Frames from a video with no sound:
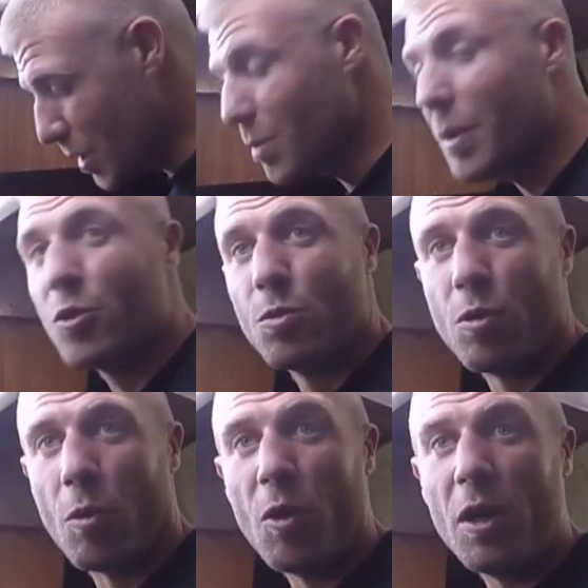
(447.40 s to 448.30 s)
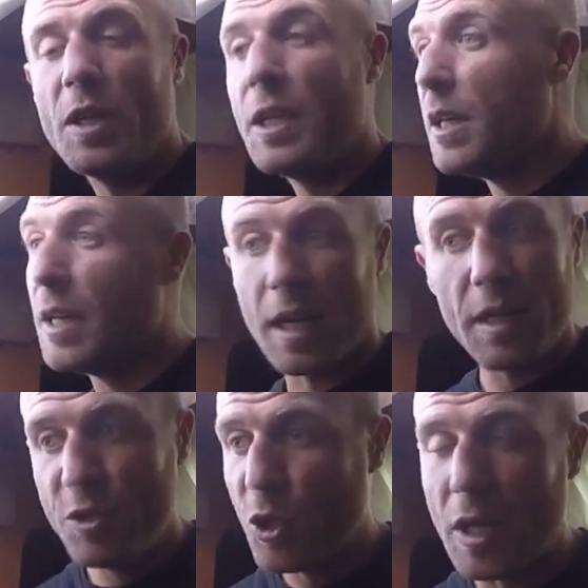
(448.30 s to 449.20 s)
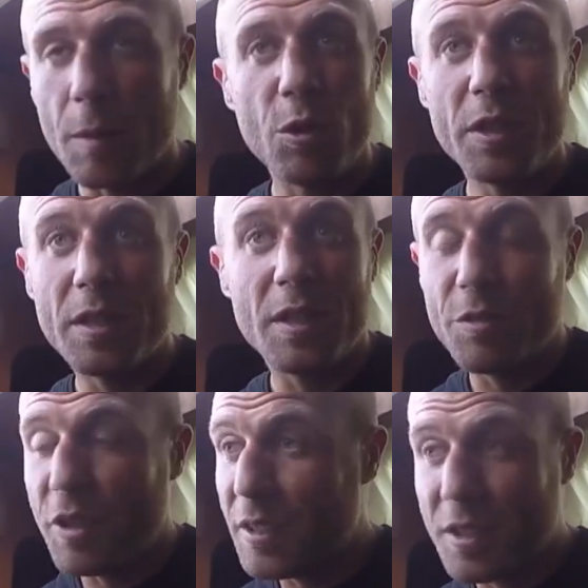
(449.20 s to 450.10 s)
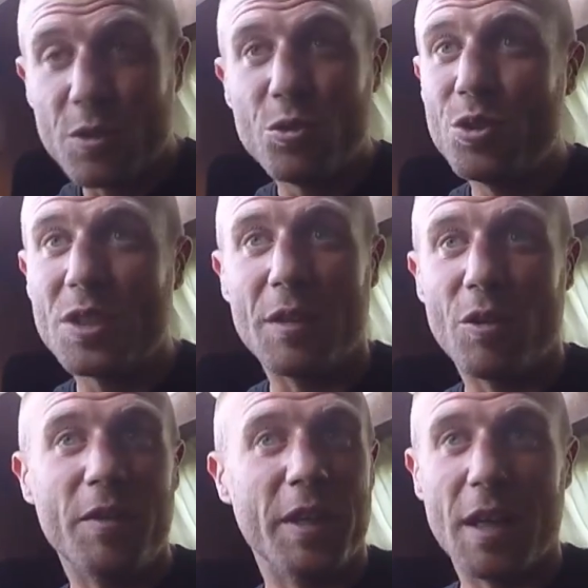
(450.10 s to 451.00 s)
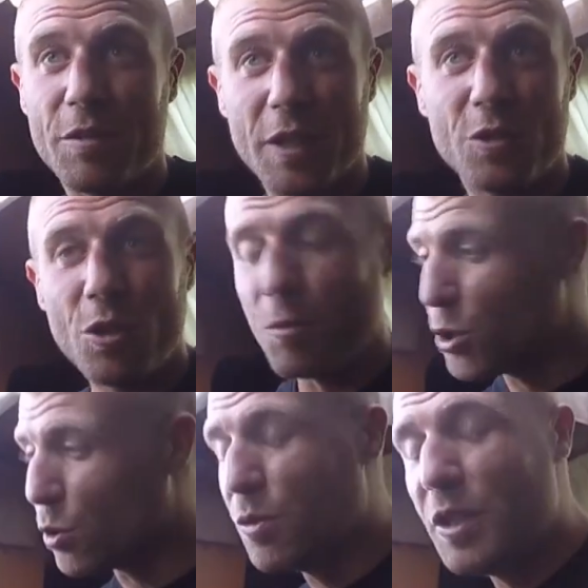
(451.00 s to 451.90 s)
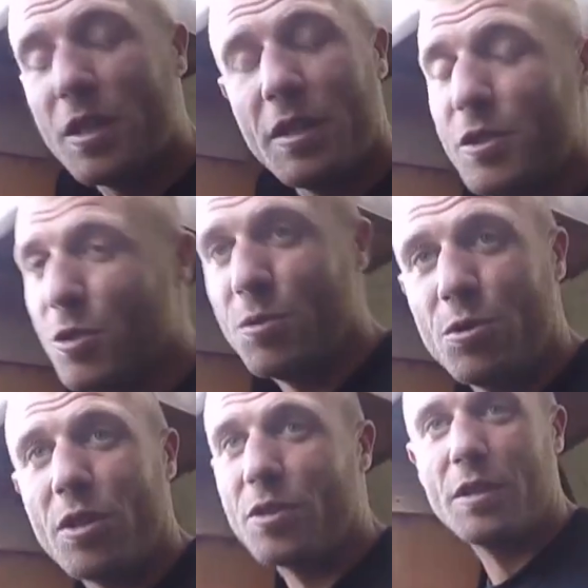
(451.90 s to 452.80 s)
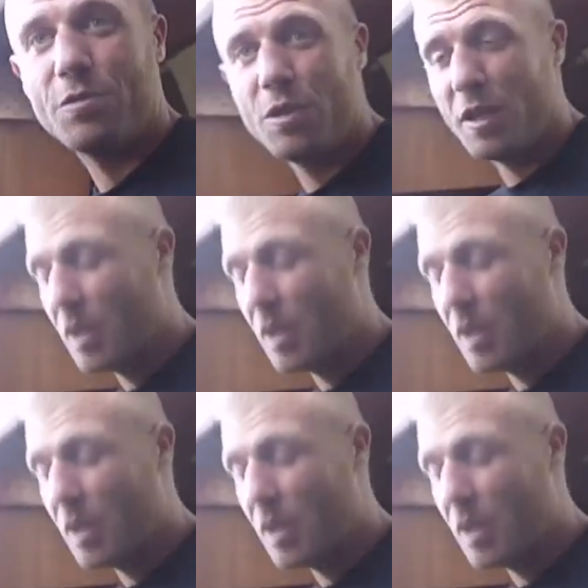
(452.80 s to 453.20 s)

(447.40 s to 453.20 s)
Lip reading: is functioning properly. Under reserve, the hull is solid. So on and so on. He says he